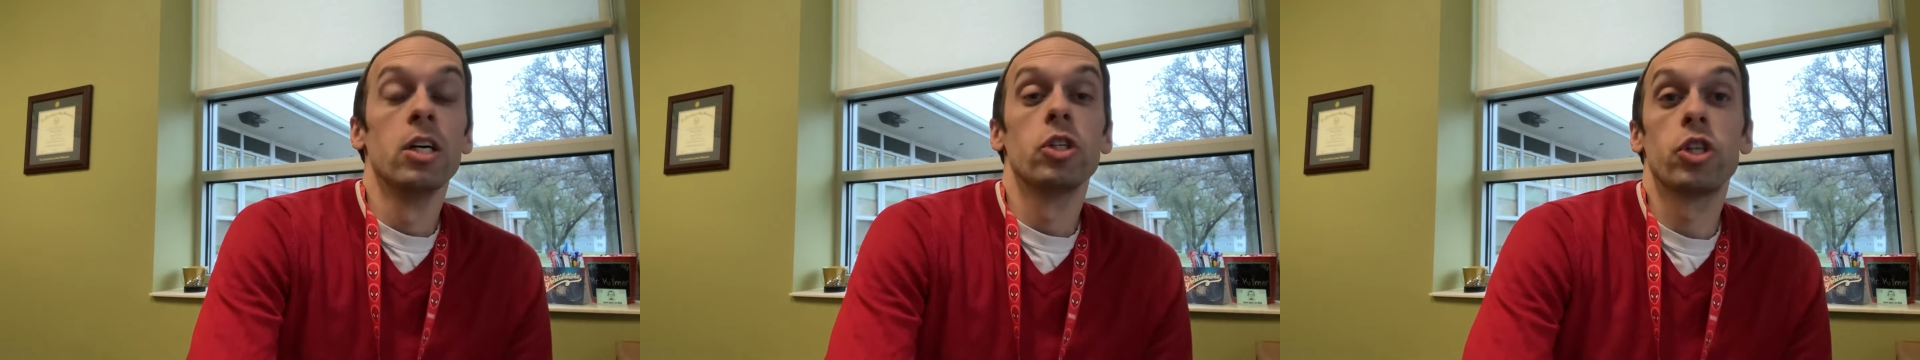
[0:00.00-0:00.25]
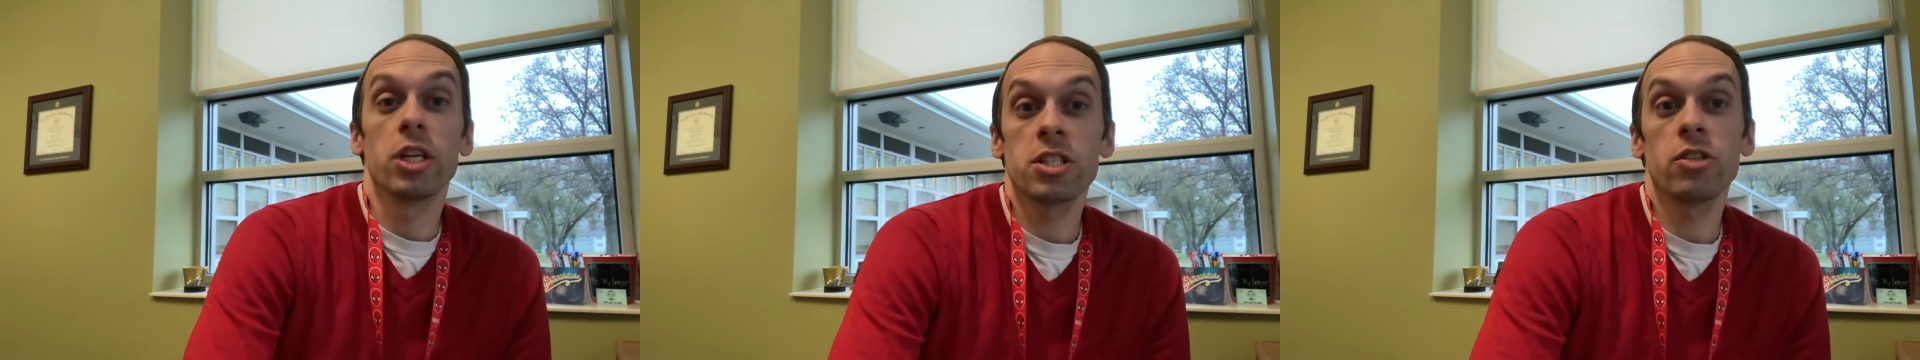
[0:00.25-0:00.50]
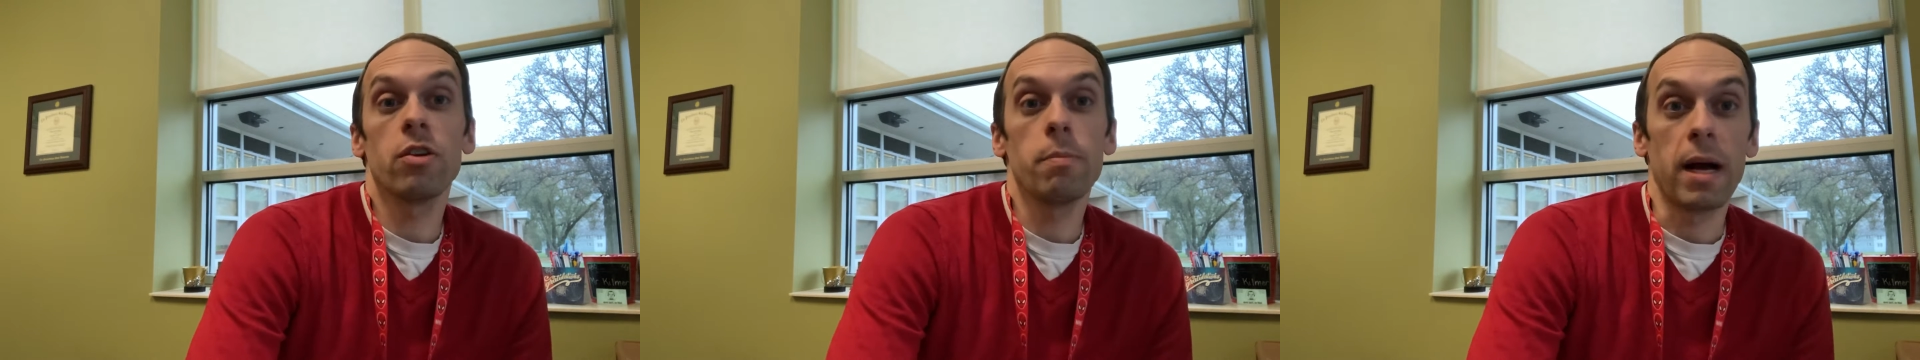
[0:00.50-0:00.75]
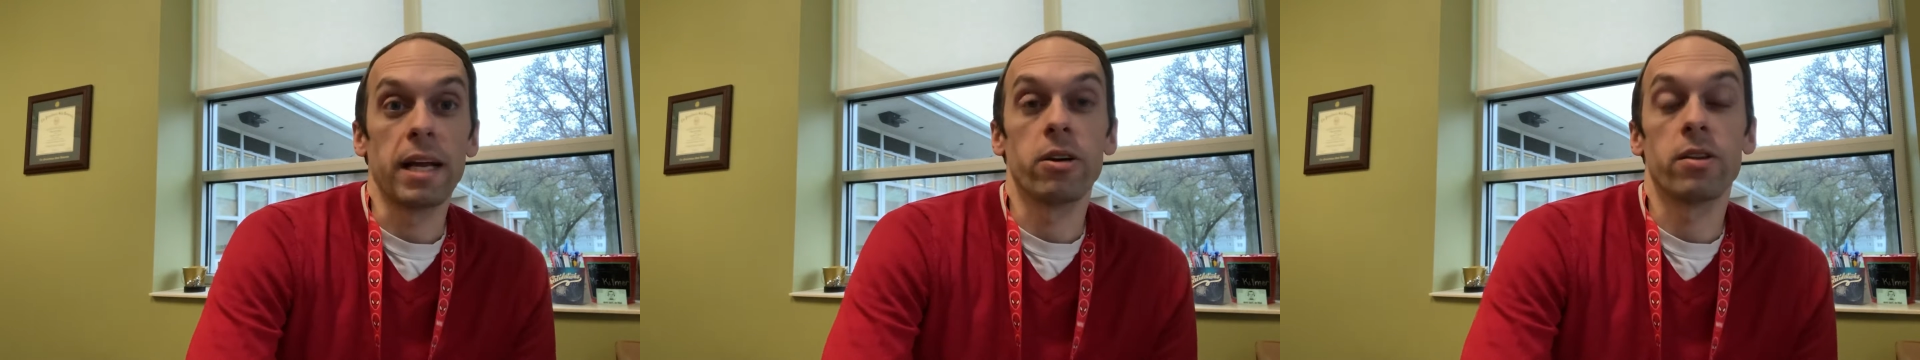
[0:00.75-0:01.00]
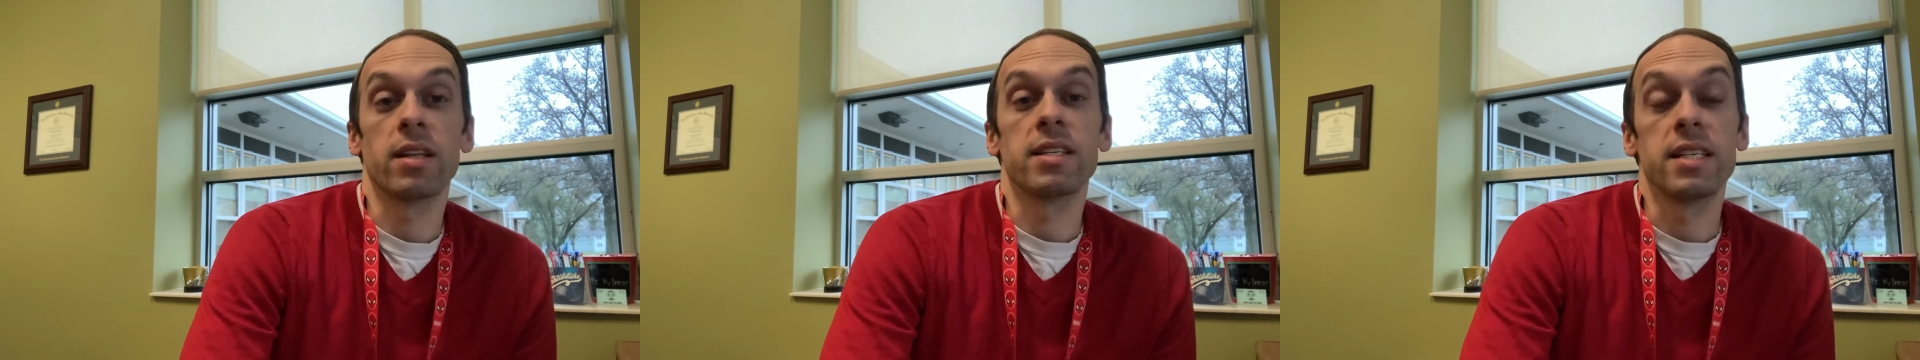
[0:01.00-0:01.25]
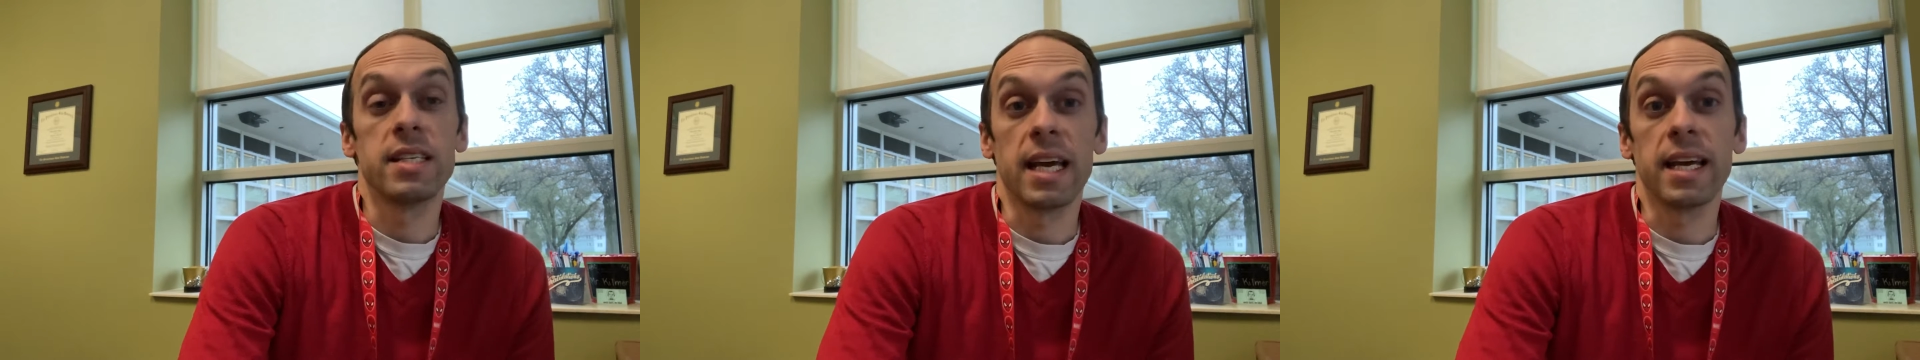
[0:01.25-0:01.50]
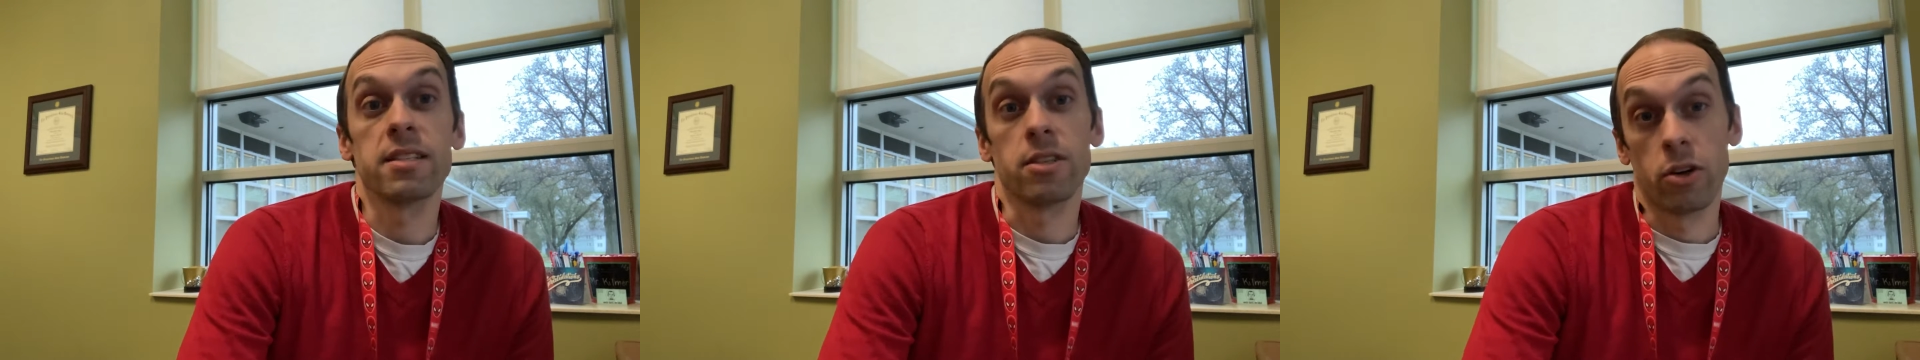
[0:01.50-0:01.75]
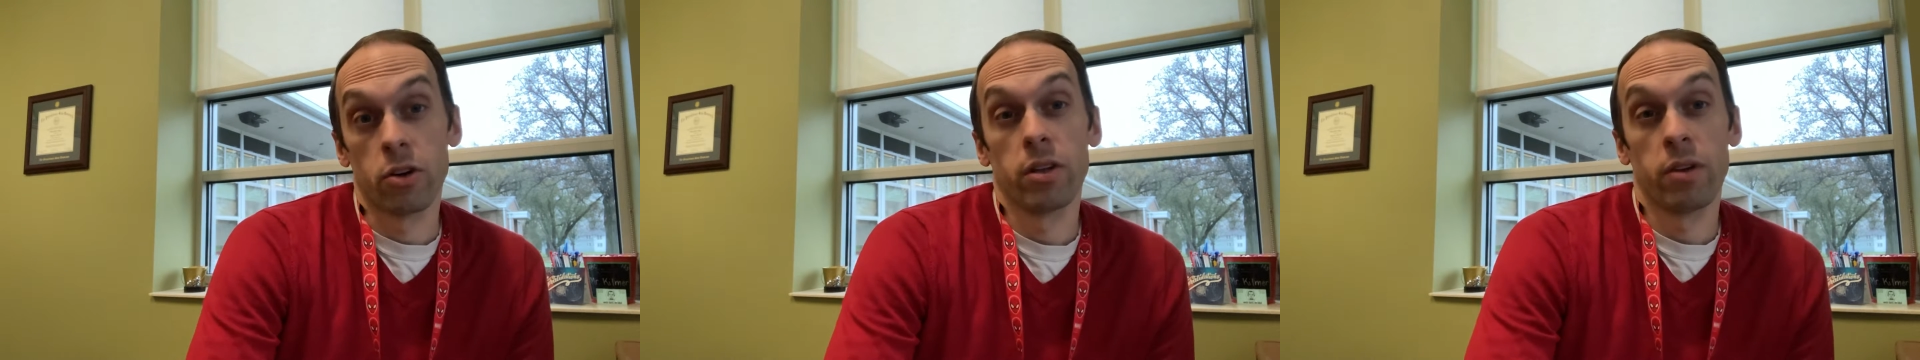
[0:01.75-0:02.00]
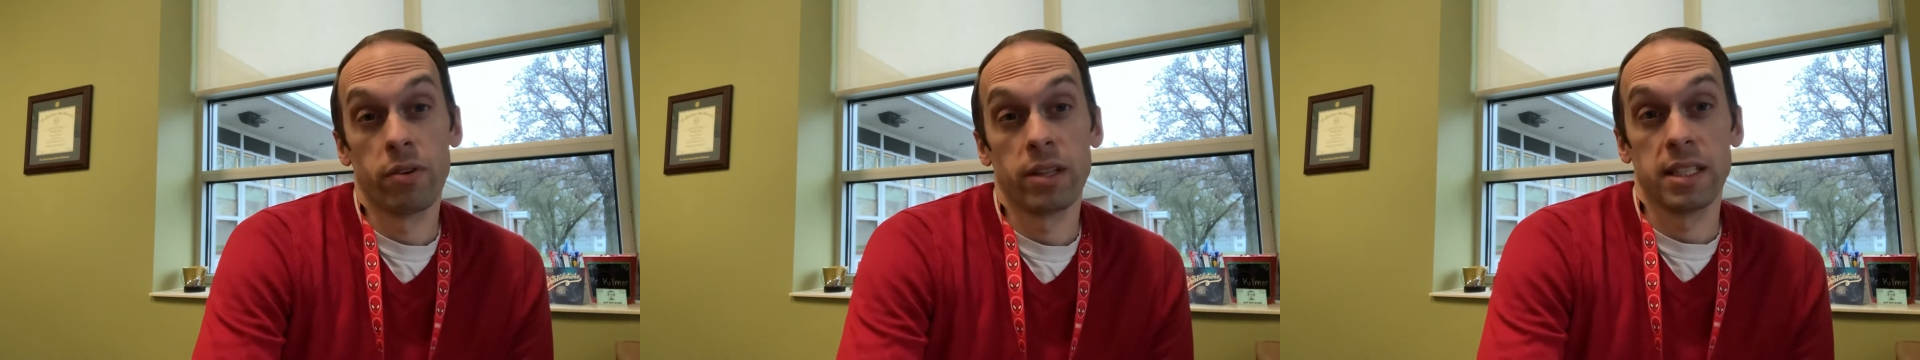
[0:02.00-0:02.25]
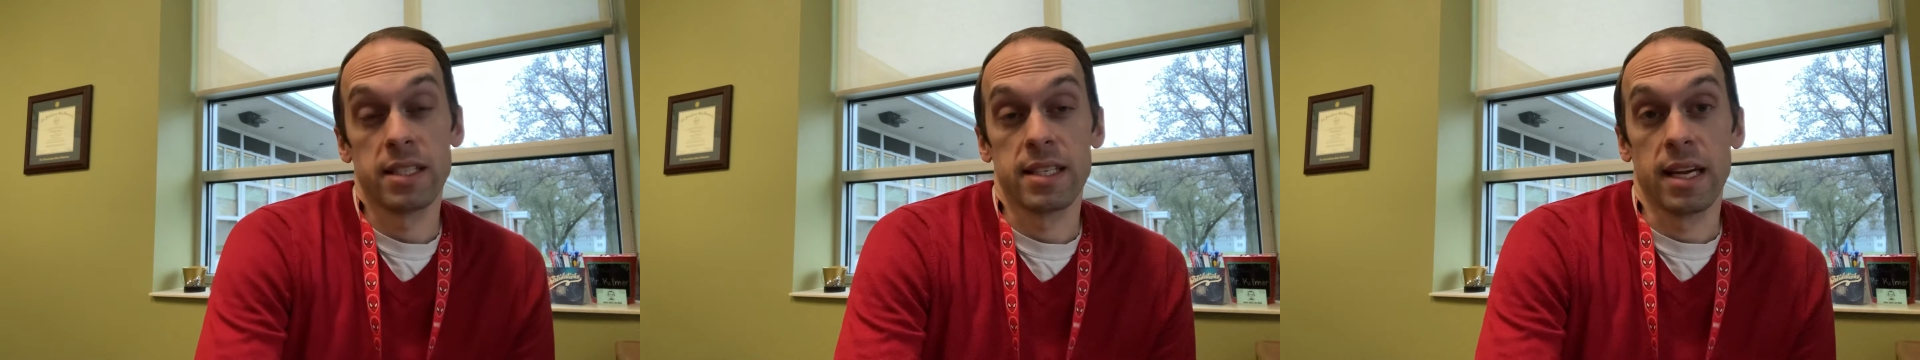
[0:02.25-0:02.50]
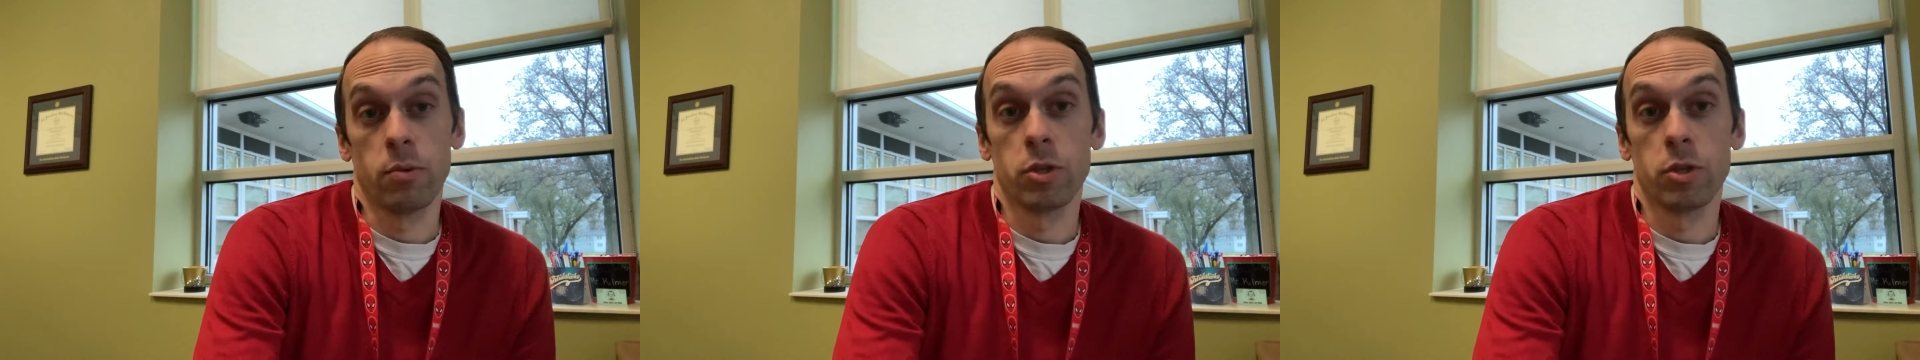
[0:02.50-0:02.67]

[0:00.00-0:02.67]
Just a reminder that today is an early release day,